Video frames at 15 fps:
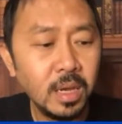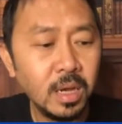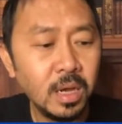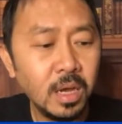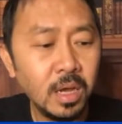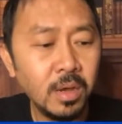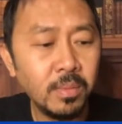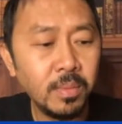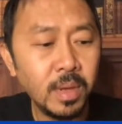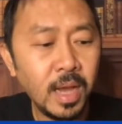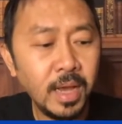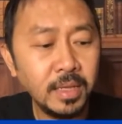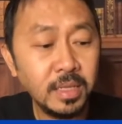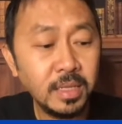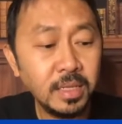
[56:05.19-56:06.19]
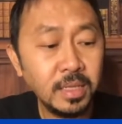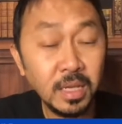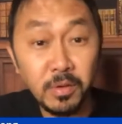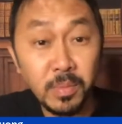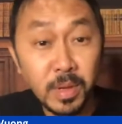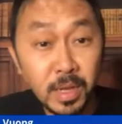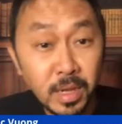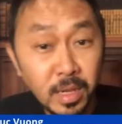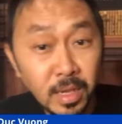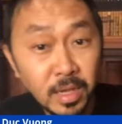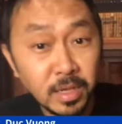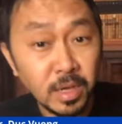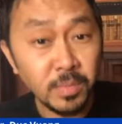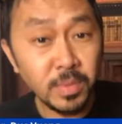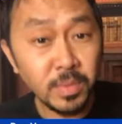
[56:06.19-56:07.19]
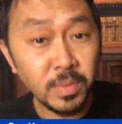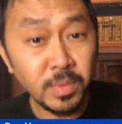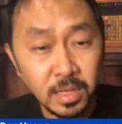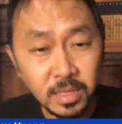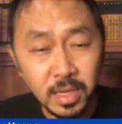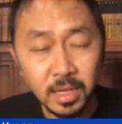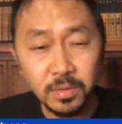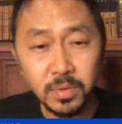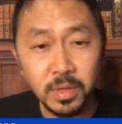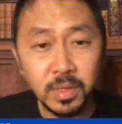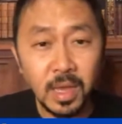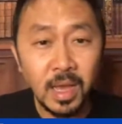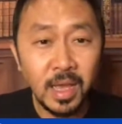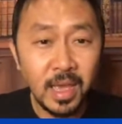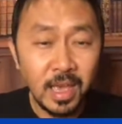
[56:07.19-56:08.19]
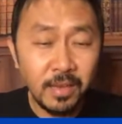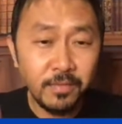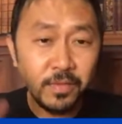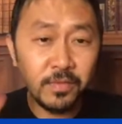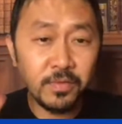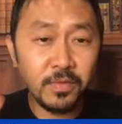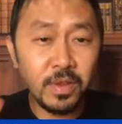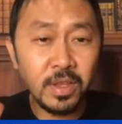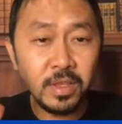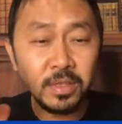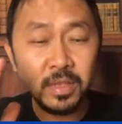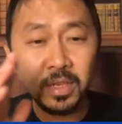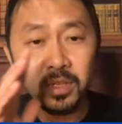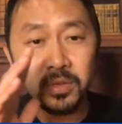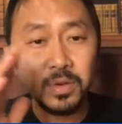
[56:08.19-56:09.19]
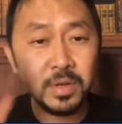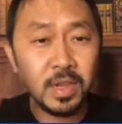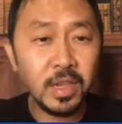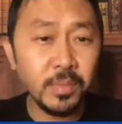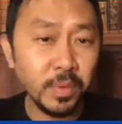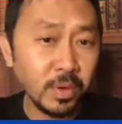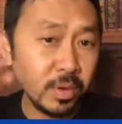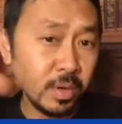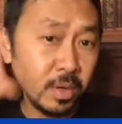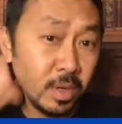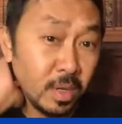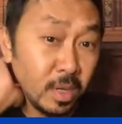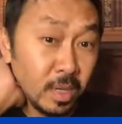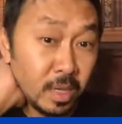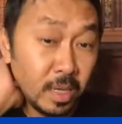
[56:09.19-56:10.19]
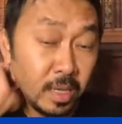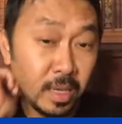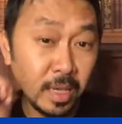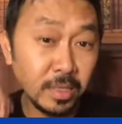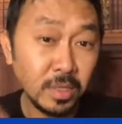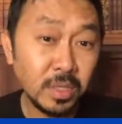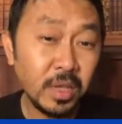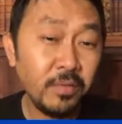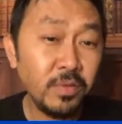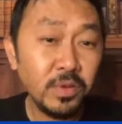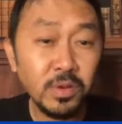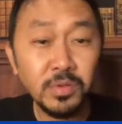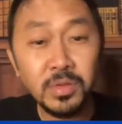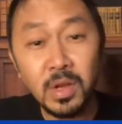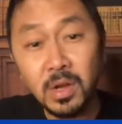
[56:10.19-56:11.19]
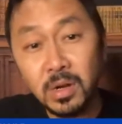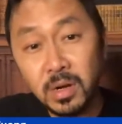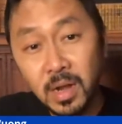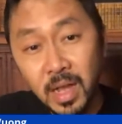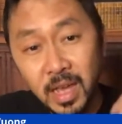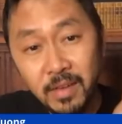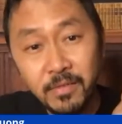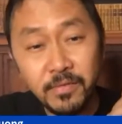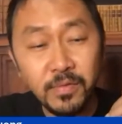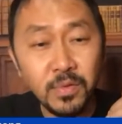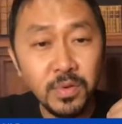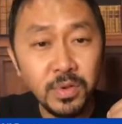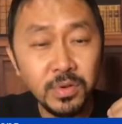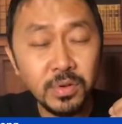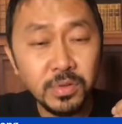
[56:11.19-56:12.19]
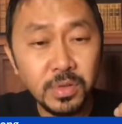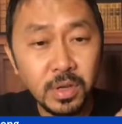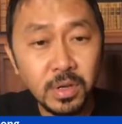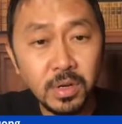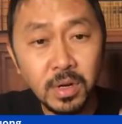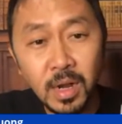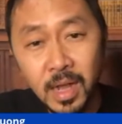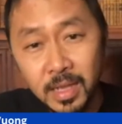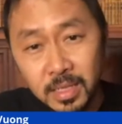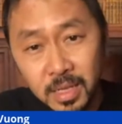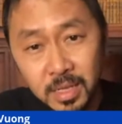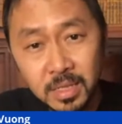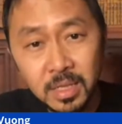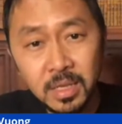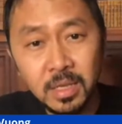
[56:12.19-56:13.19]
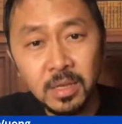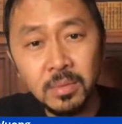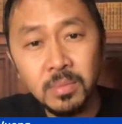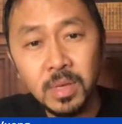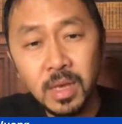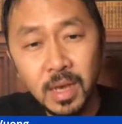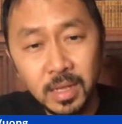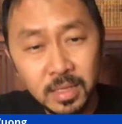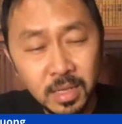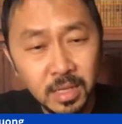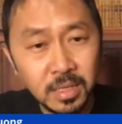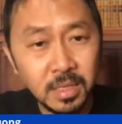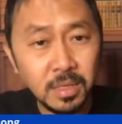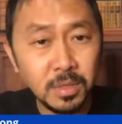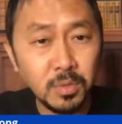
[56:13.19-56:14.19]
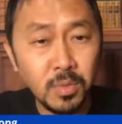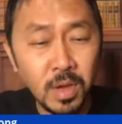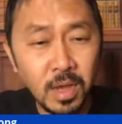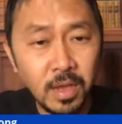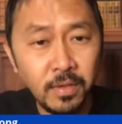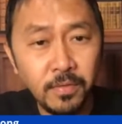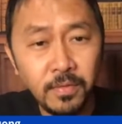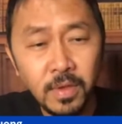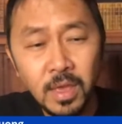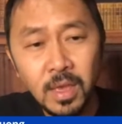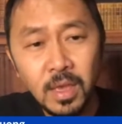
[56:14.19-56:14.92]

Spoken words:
I test everybody I come in contact with. I have a friend, next door neighbor. He has a 7-year-old daughter. I have a 4-year-old daughter. I test him. I test his wife.